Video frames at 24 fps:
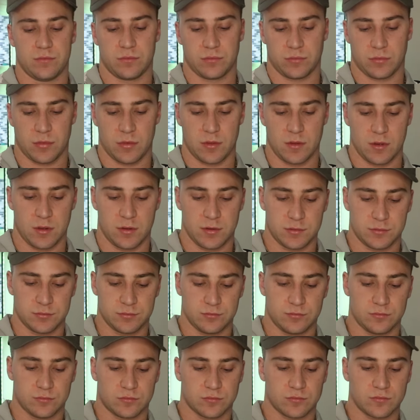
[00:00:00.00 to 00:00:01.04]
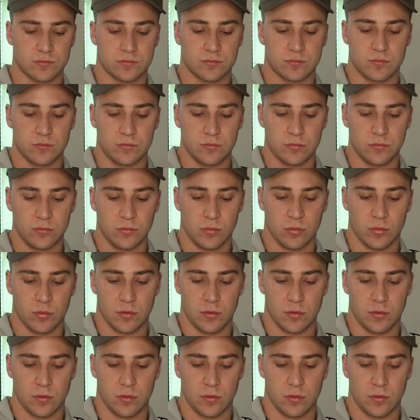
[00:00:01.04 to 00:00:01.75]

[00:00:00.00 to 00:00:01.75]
Nothing is said.